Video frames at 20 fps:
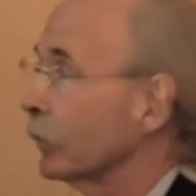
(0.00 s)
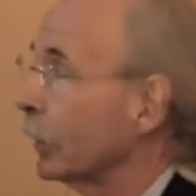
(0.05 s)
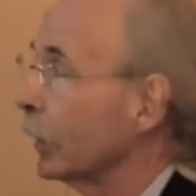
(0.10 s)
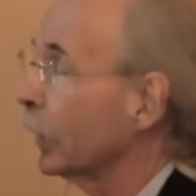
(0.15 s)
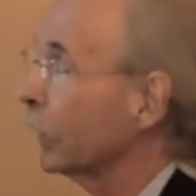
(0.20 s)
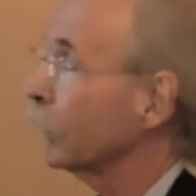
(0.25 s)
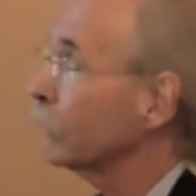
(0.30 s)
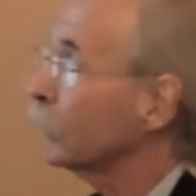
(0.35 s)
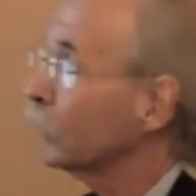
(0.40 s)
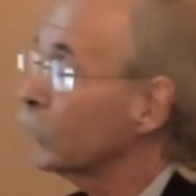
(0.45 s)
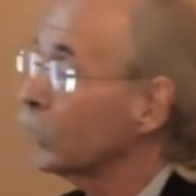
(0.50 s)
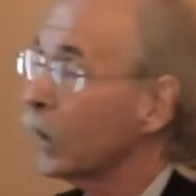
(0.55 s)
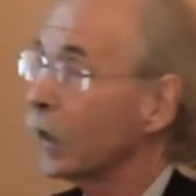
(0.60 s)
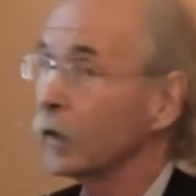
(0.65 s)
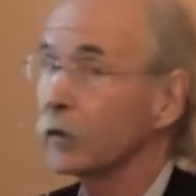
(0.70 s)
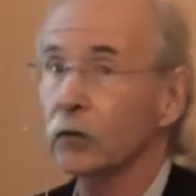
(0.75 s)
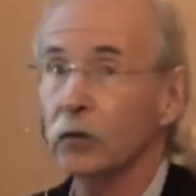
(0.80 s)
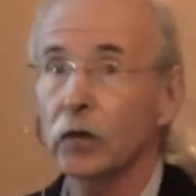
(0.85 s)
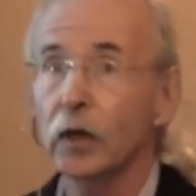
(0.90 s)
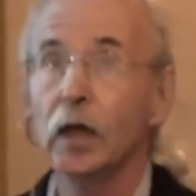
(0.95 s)
United
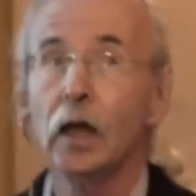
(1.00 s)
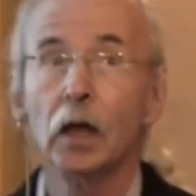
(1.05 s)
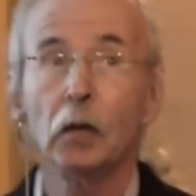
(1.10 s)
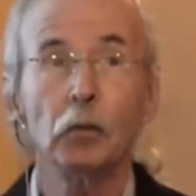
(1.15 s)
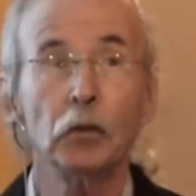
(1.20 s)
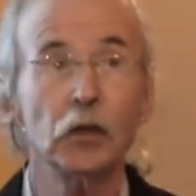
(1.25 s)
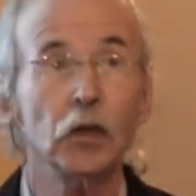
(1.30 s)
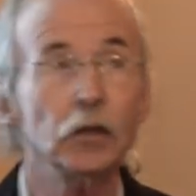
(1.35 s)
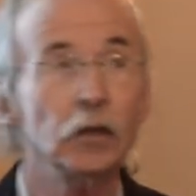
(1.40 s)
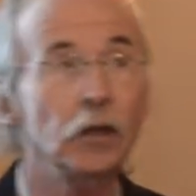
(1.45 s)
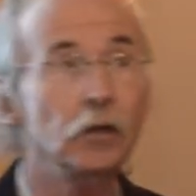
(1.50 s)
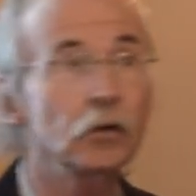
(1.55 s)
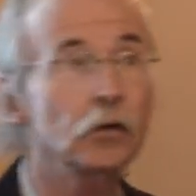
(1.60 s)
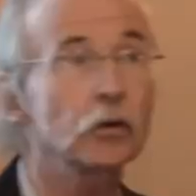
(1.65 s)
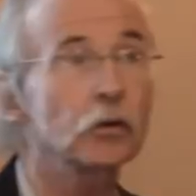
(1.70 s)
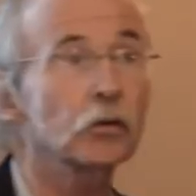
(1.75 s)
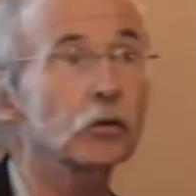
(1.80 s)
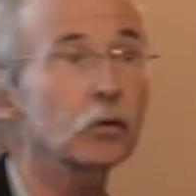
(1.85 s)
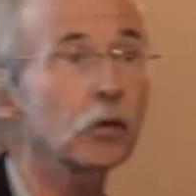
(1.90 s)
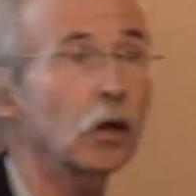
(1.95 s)
States, but they didn't
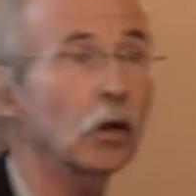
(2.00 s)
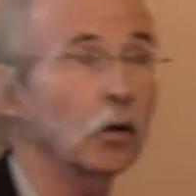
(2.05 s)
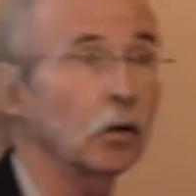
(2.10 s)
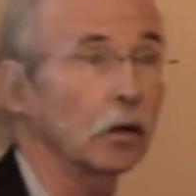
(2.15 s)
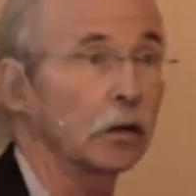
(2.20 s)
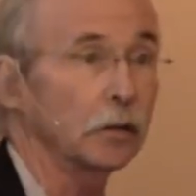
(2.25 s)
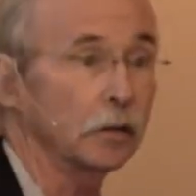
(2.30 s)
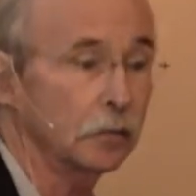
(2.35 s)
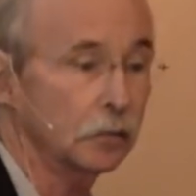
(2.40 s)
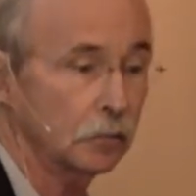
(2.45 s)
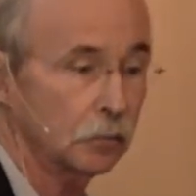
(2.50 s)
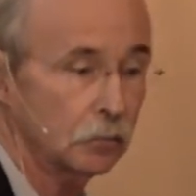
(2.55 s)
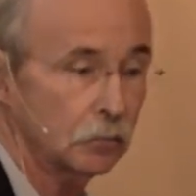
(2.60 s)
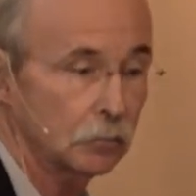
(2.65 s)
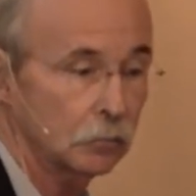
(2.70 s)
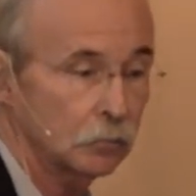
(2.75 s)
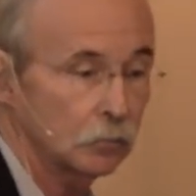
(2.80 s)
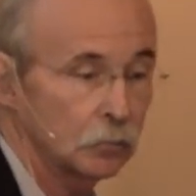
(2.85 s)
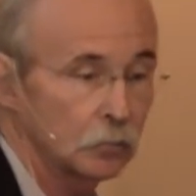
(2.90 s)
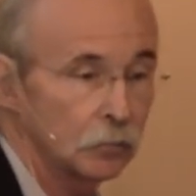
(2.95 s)
control it.
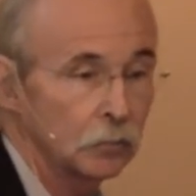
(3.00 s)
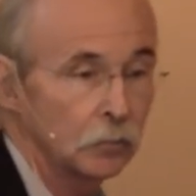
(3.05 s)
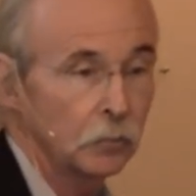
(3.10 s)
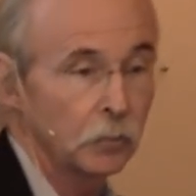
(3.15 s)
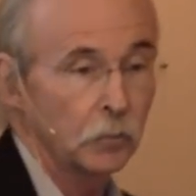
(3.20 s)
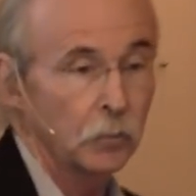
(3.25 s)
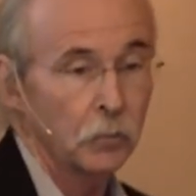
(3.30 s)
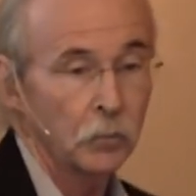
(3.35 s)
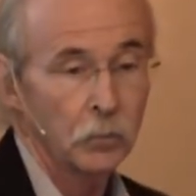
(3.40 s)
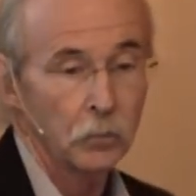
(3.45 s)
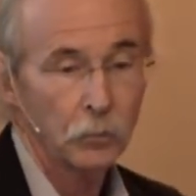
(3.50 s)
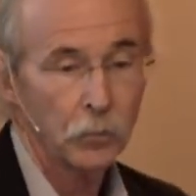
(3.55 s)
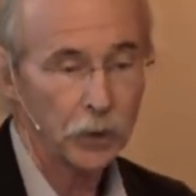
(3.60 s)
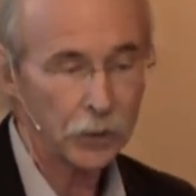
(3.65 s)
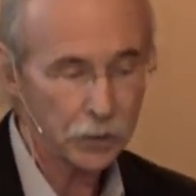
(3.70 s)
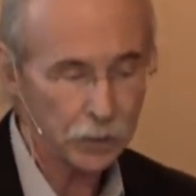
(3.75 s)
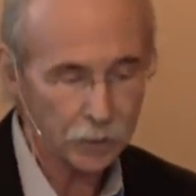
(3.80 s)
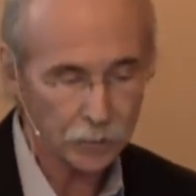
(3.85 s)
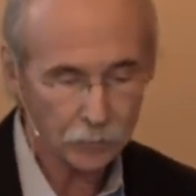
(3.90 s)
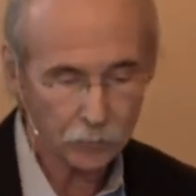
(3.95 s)
By
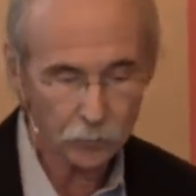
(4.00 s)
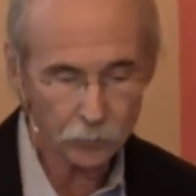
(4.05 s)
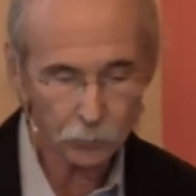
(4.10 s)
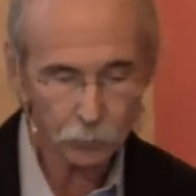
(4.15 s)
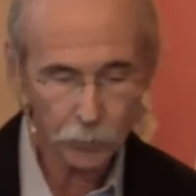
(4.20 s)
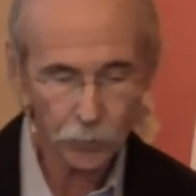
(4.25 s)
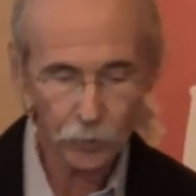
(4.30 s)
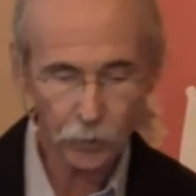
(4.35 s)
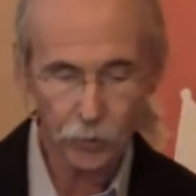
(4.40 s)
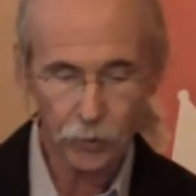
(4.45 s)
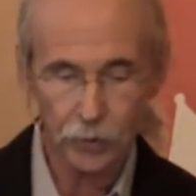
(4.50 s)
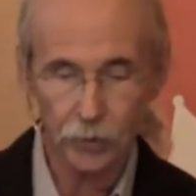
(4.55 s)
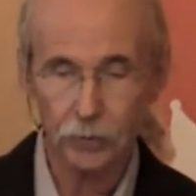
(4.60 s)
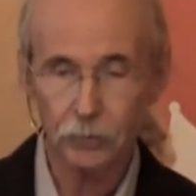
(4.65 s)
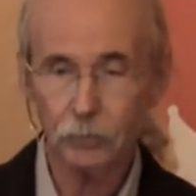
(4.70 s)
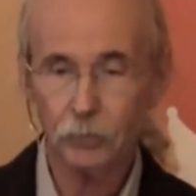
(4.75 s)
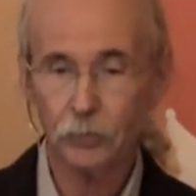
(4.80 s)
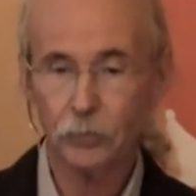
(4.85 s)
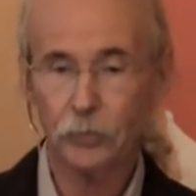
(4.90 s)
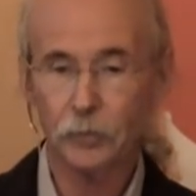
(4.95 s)
the end of the period,
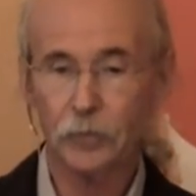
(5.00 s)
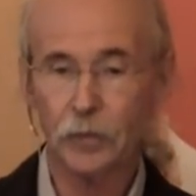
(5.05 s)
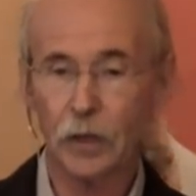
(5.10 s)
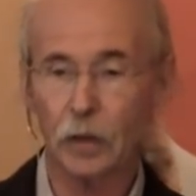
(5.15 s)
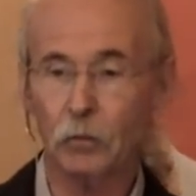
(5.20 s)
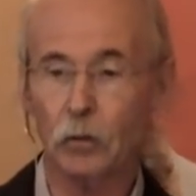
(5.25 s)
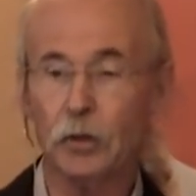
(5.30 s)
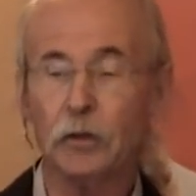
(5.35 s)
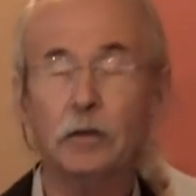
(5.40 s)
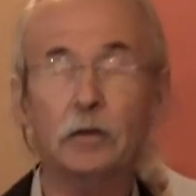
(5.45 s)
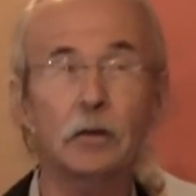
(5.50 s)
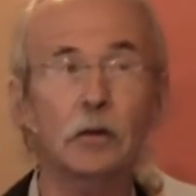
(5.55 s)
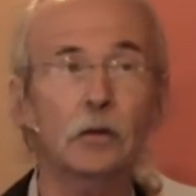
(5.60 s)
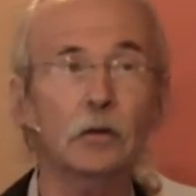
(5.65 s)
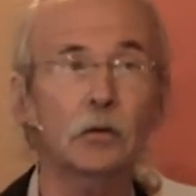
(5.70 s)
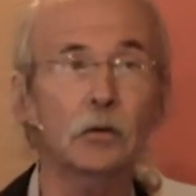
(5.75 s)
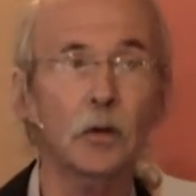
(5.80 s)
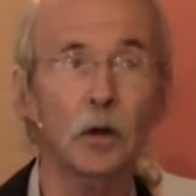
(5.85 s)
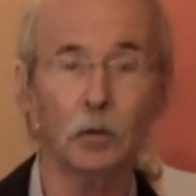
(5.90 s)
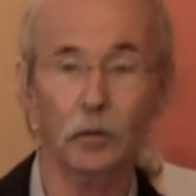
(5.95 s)
they would
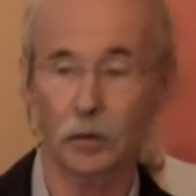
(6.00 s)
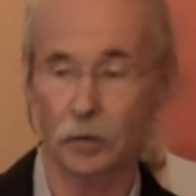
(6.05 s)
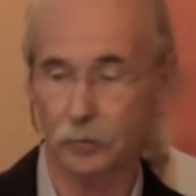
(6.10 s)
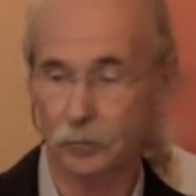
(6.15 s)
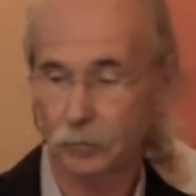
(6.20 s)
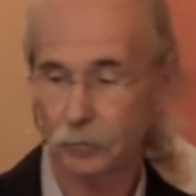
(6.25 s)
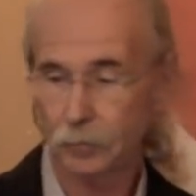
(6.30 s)
control it.